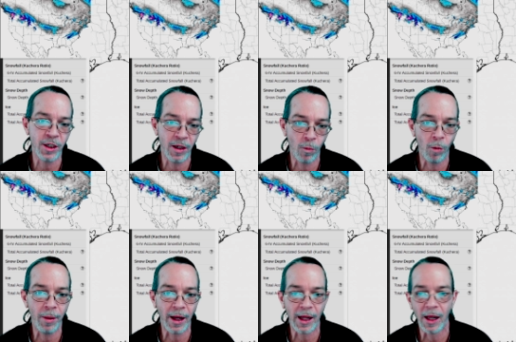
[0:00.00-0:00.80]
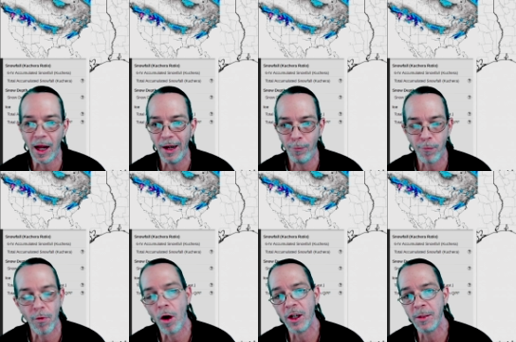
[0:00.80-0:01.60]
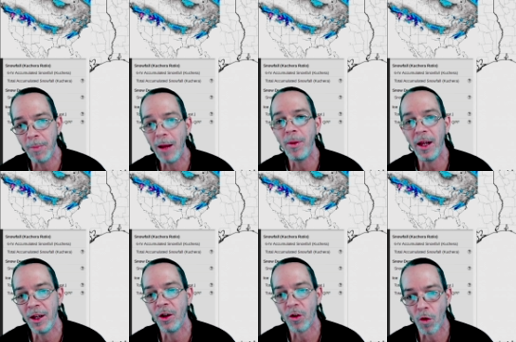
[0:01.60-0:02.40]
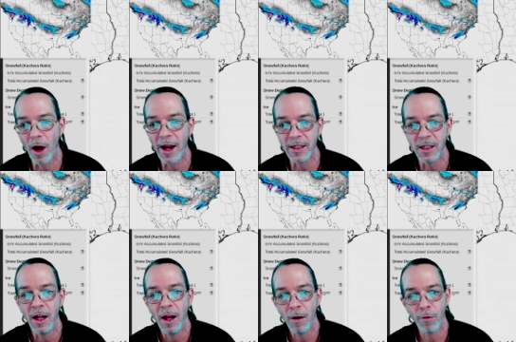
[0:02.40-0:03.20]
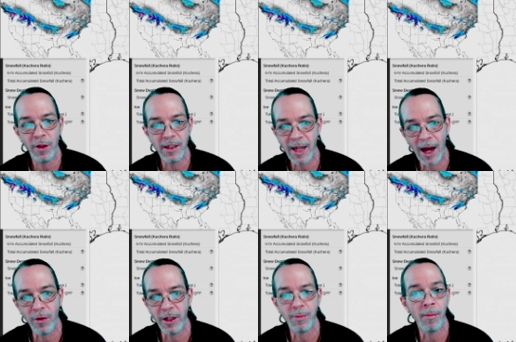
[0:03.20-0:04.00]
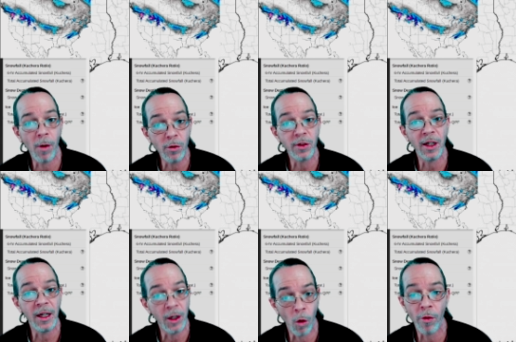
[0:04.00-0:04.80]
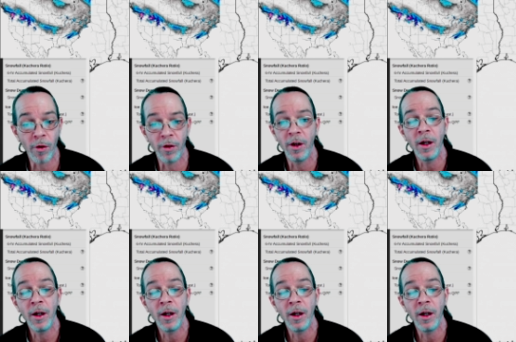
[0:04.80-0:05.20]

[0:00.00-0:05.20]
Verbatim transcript: It will be like a light frost, maybe in your grass for these counties, but mostly northern